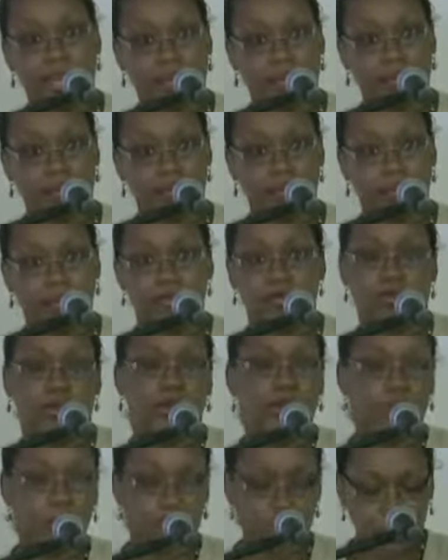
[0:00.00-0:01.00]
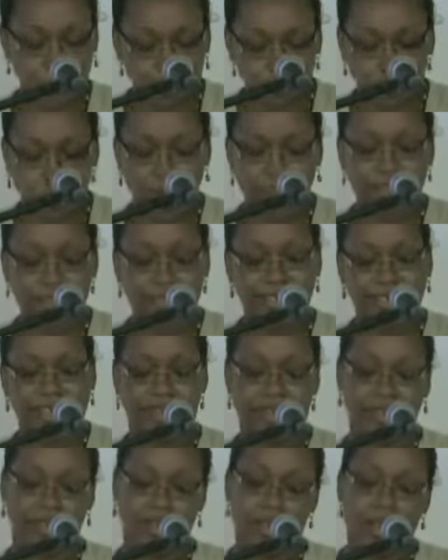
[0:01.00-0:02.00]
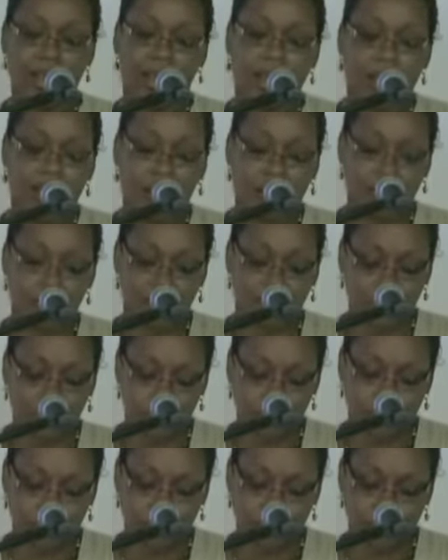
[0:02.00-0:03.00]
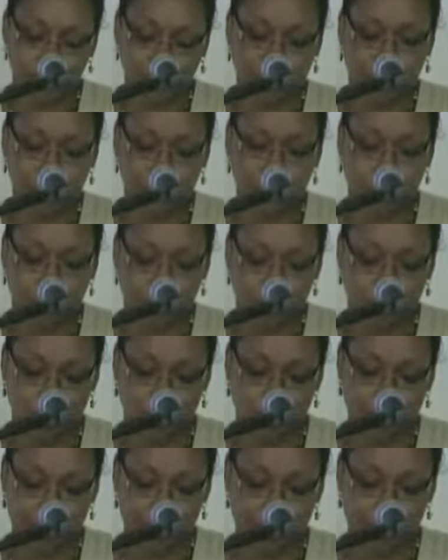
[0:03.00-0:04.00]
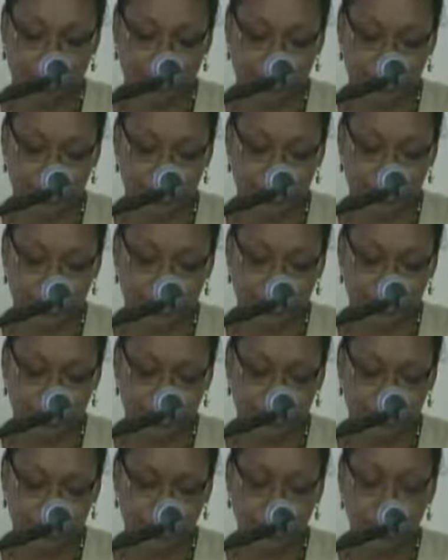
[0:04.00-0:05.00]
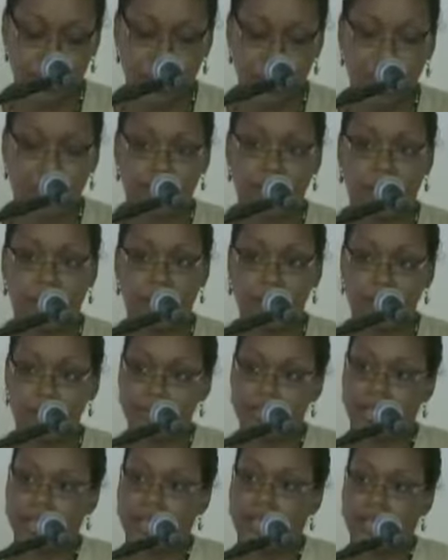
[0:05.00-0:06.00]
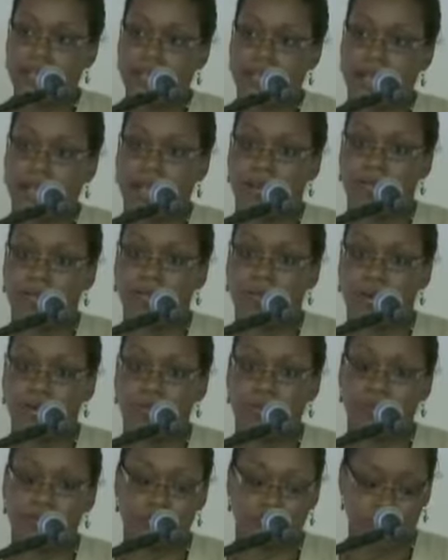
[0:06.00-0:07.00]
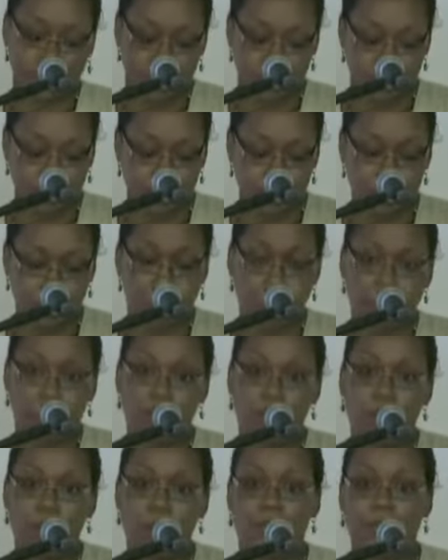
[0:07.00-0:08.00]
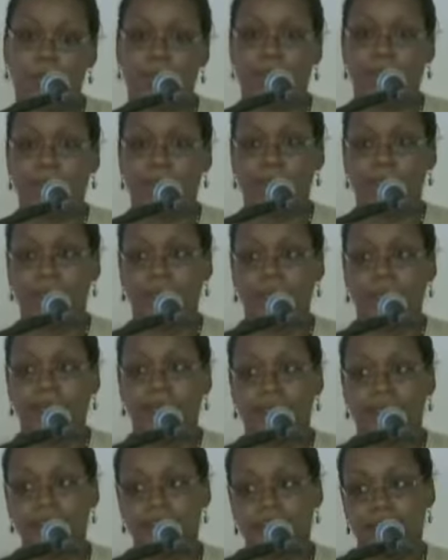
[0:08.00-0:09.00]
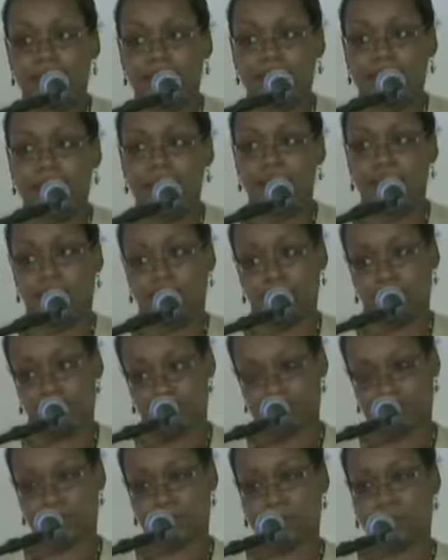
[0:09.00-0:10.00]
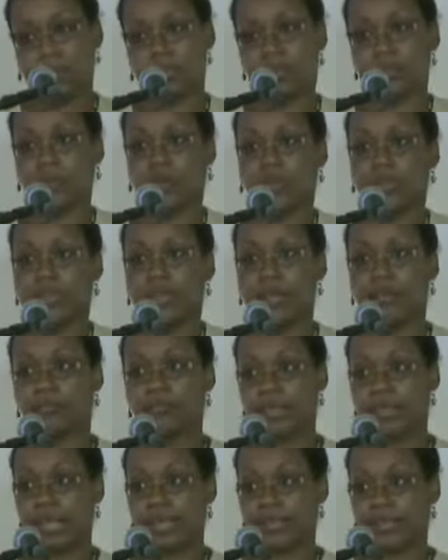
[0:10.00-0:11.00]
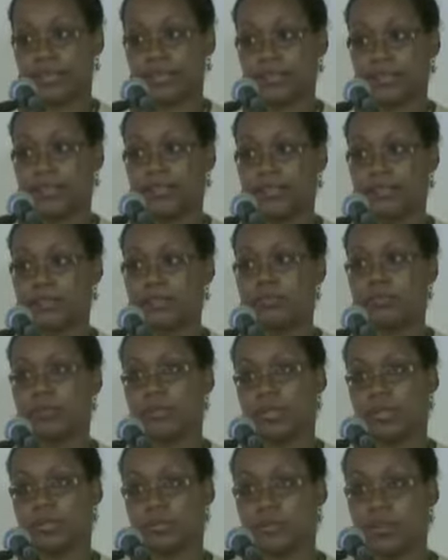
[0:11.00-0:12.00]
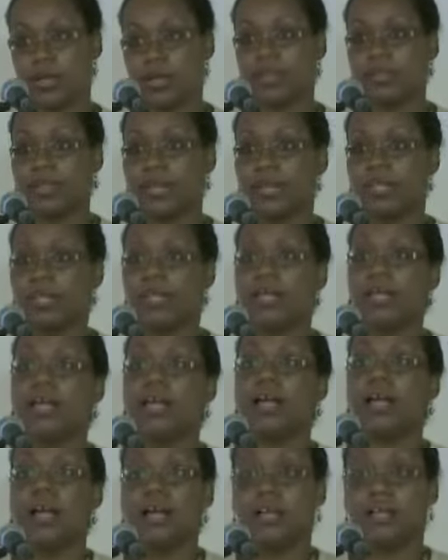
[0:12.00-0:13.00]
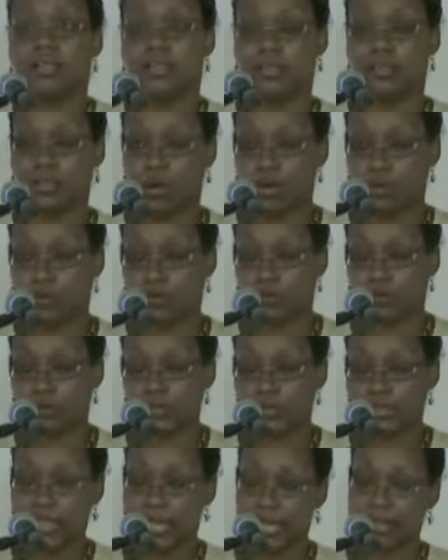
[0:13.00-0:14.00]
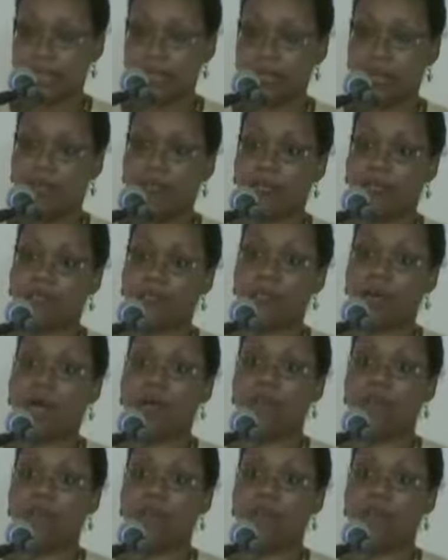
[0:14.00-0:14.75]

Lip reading: elements without being too high-tech into my PowerPoint presentations. The other challenge that I've found in relation to PowerPoint is that, and it's something that Dr. Henry had highlighted to me as well, that the downside of